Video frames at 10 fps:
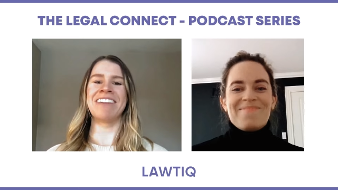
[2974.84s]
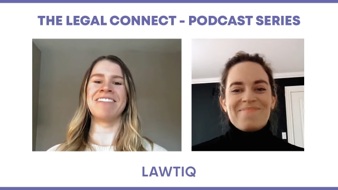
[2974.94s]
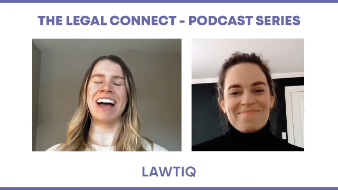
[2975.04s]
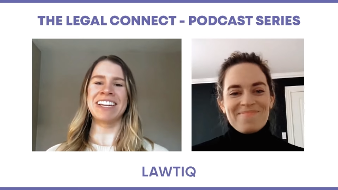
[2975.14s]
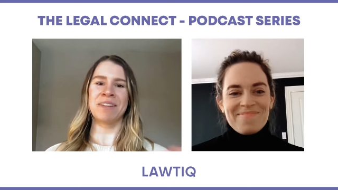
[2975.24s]
Speaker 1: And I'm
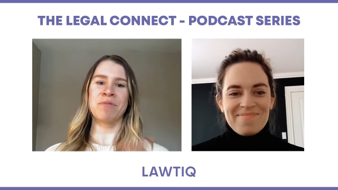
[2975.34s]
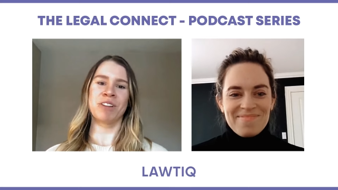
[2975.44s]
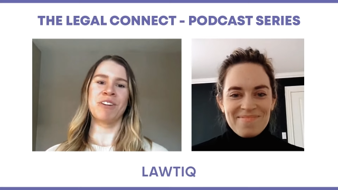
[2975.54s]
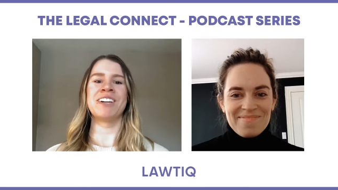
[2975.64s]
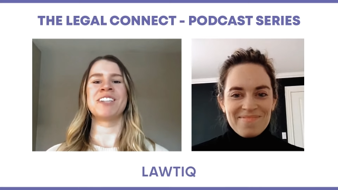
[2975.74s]
glad to hear more
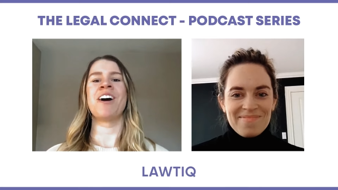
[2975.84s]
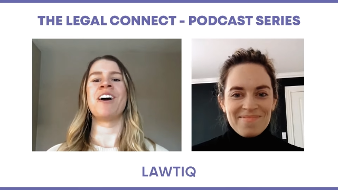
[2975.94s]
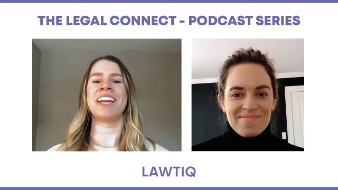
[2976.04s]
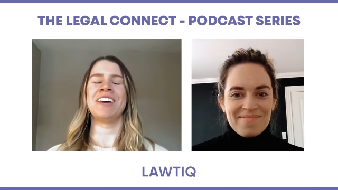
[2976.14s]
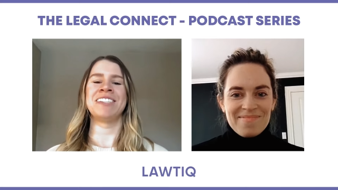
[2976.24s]
lawyers are
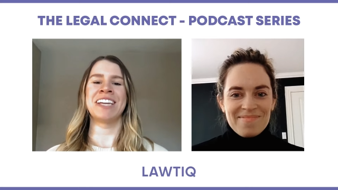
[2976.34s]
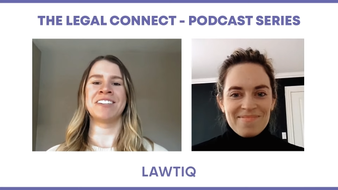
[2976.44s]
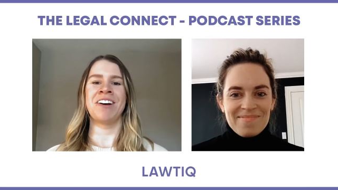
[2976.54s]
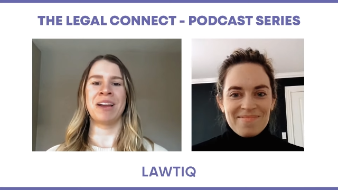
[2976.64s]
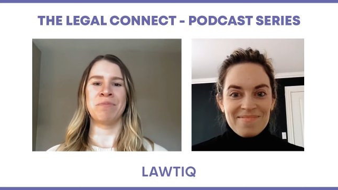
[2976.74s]
getting on
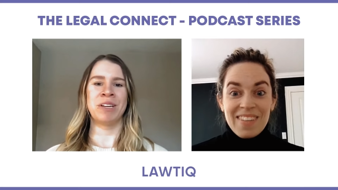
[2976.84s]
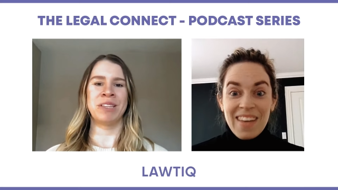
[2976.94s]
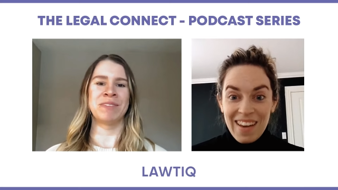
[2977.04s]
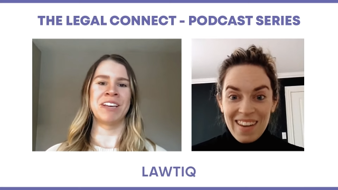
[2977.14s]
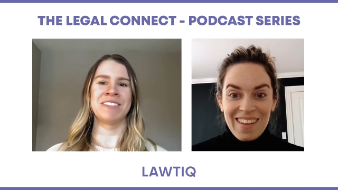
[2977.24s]
TikTok and putting
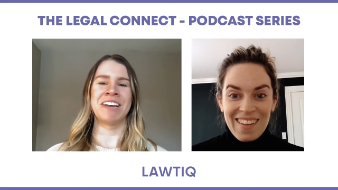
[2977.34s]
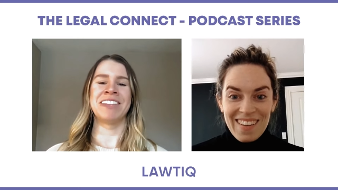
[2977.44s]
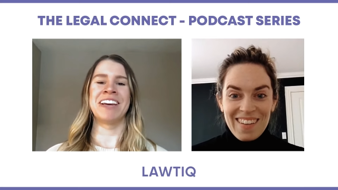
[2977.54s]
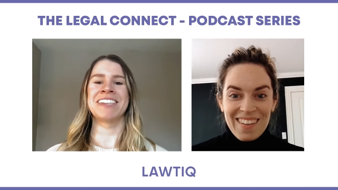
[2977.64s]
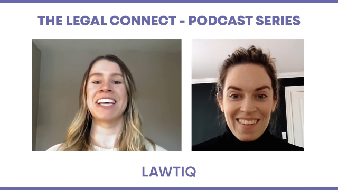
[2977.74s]
themselves out
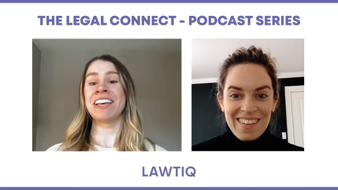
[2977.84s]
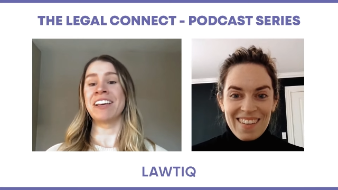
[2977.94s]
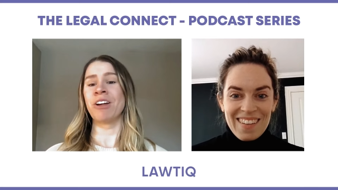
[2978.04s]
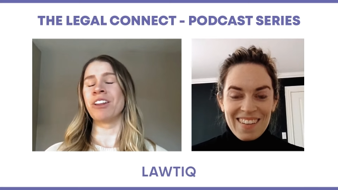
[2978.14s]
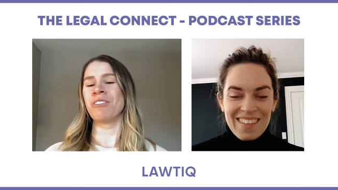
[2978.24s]
there because I think a
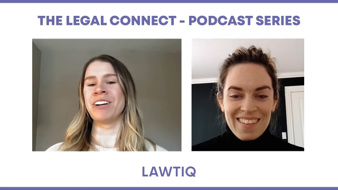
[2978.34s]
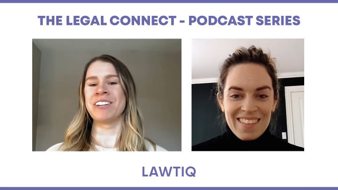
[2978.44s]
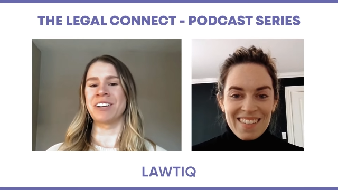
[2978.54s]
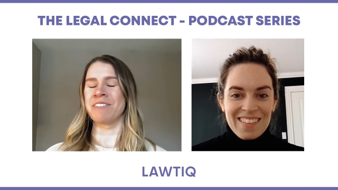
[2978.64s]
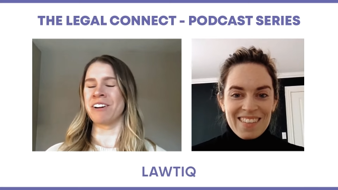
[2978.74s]
lot of
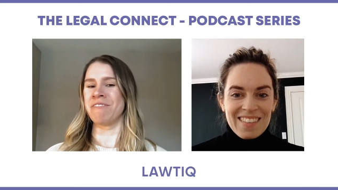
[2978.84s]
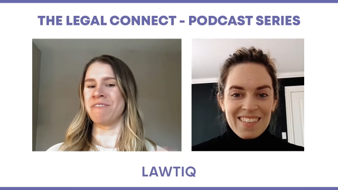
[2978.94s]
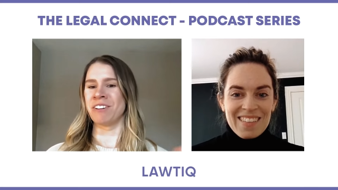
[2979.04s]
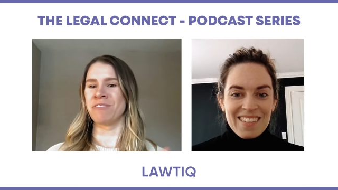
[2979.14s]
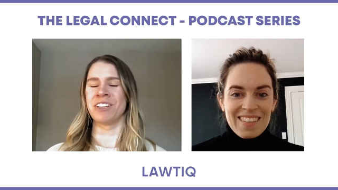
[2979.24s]
lawyers are very
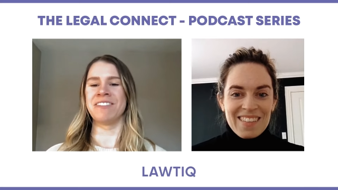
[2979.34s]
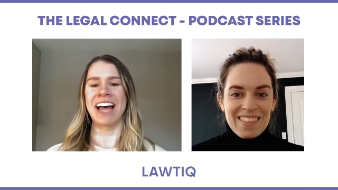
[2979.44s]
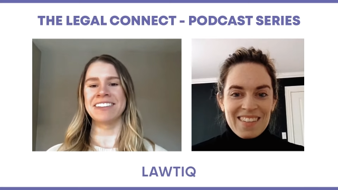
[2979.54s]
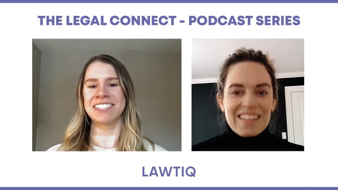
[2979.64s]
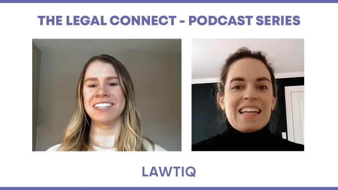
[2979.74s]
fearful of
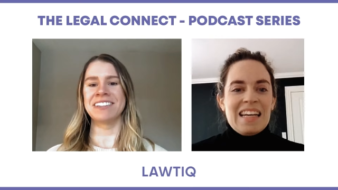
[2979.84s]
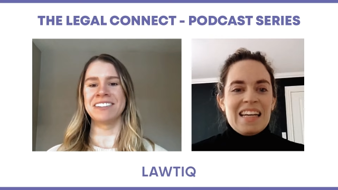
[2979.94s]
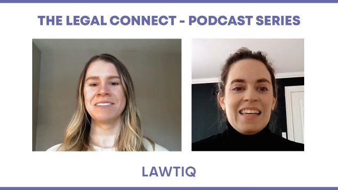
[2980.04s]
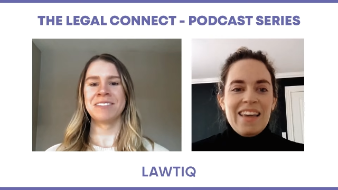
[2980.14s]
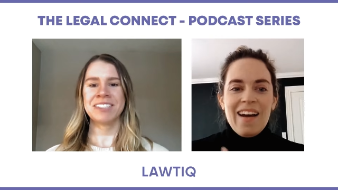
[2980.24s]
that still.
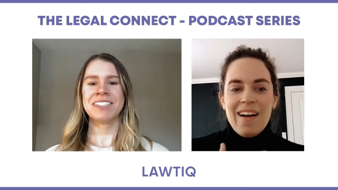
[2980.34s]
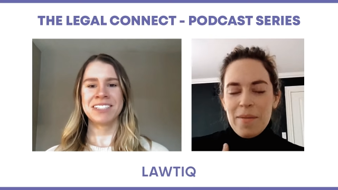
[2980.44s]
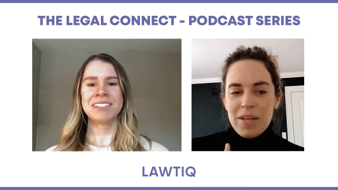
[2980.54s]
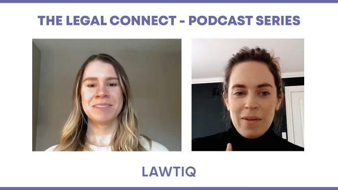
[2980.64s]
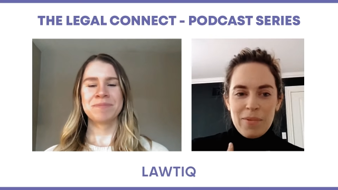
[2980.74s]
Speaker 2: Yeah,
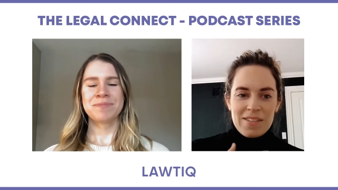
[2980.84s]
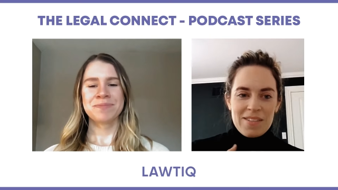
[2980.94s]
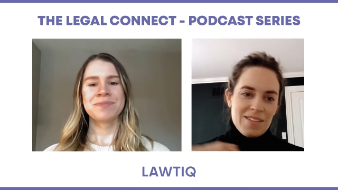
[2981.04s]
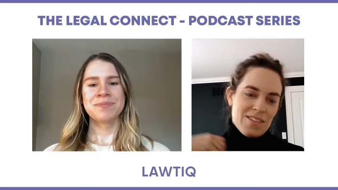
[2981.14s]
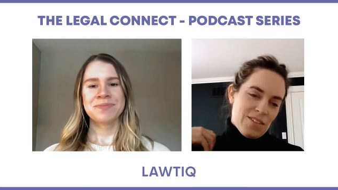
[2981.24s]
I mean, I
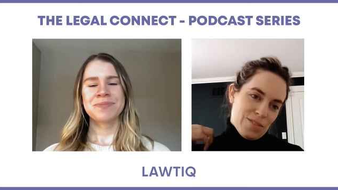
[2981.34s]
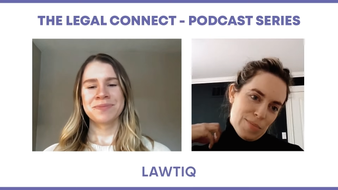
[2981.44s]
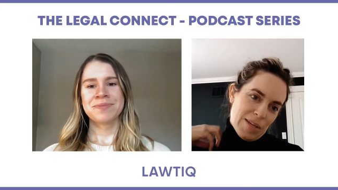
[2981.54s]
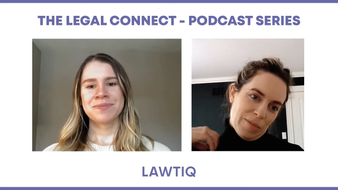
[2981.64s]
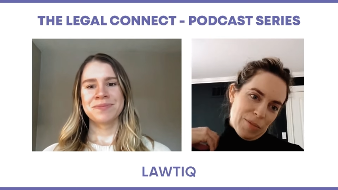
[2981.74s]
was
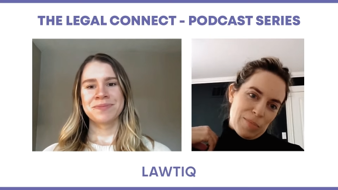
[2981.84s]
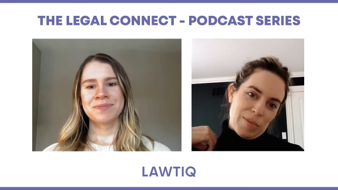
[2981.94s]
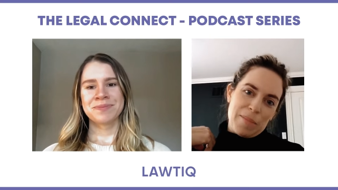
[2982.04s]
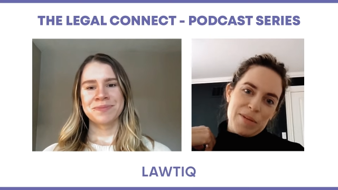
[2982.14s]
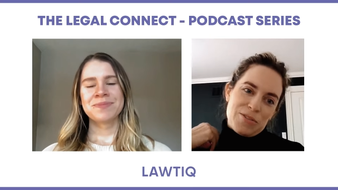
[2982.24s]
too to begin
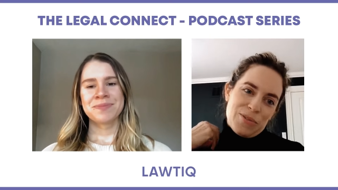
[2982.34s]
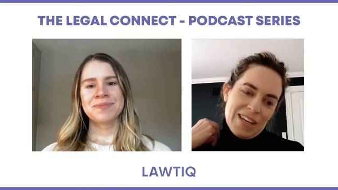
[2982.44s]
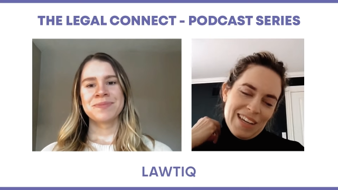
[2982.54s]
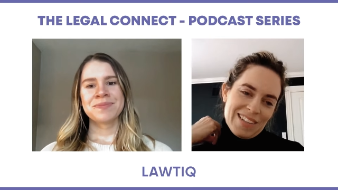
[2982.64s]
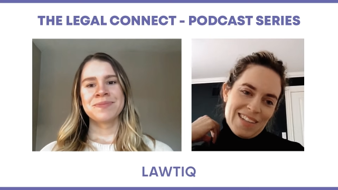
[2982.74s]
with, but I'm
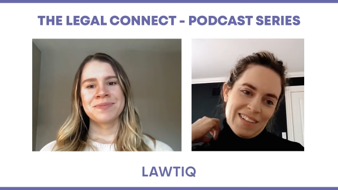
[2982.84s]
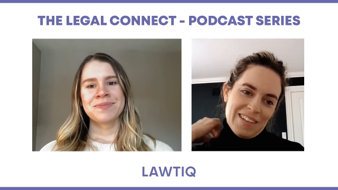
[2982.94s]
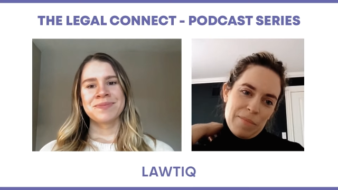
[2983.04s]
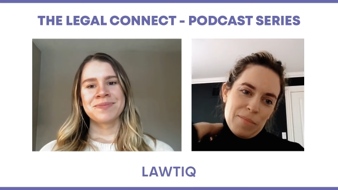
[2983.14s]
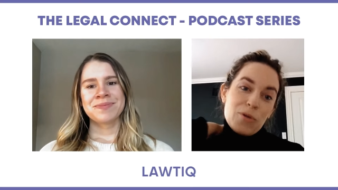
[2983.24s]
enjoying it.
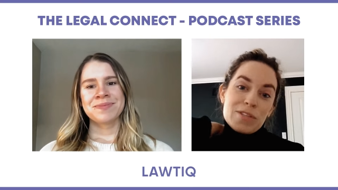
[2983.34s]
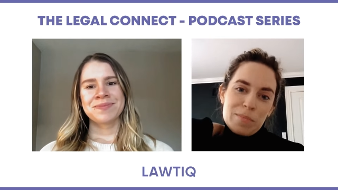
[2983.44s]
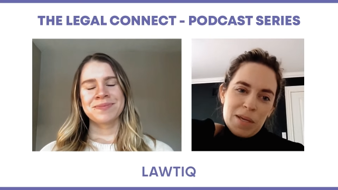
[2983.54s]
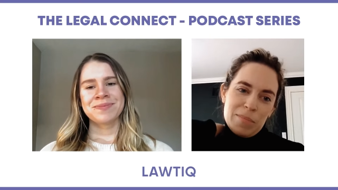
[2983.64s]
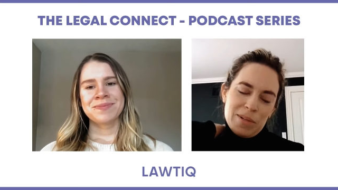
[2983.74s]
And, and
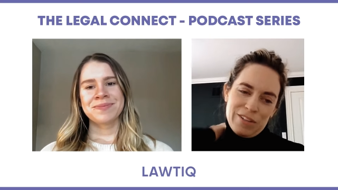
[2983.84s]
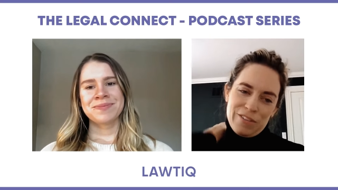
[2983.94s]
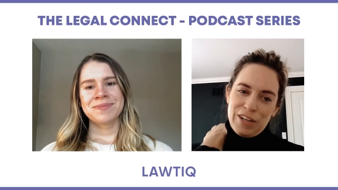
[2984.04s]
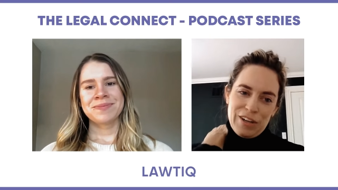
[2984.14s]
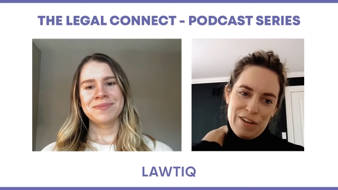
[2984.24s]
most people
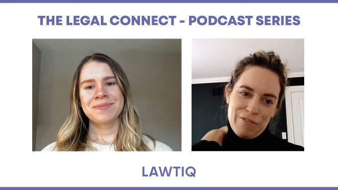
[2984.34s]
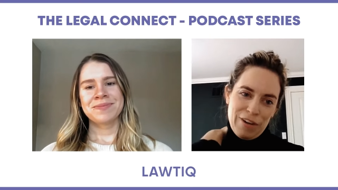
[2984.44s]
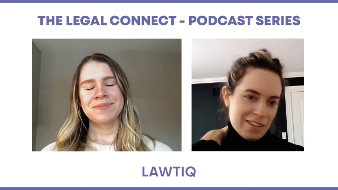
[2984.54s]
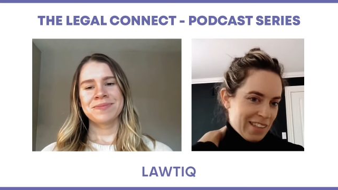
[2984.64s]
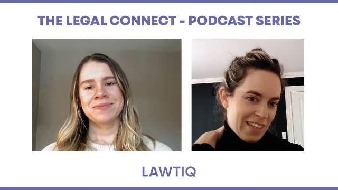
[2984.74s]
are very
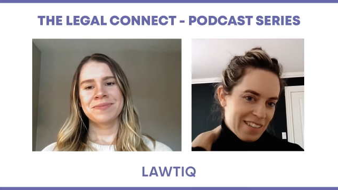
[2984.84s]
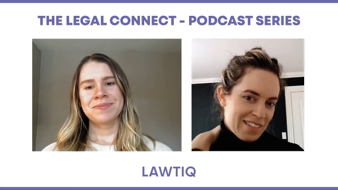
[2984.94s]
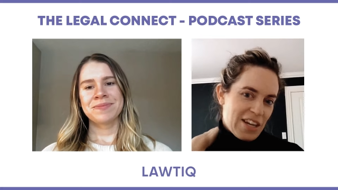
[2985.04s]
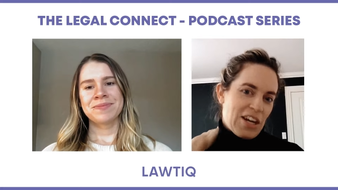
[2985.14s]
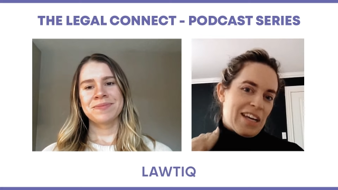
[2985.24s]
friendly
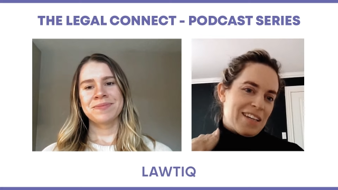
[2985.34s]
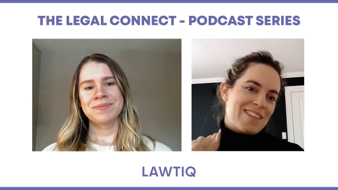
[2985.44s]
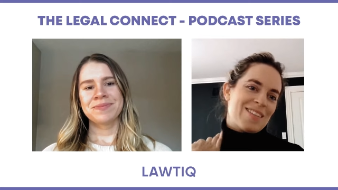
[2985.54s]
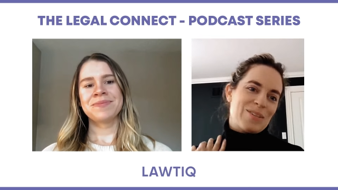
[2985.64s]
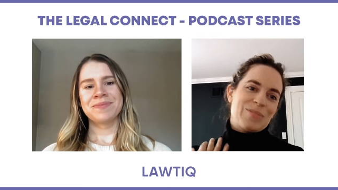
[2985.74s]
and
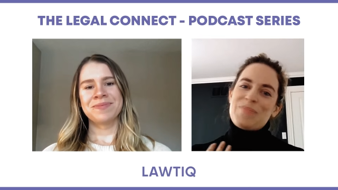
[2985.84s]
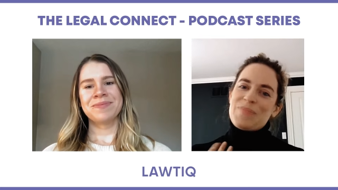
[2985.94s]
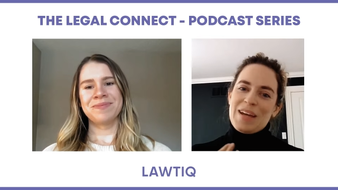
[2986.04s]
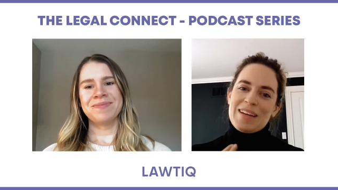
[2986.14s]
kind. So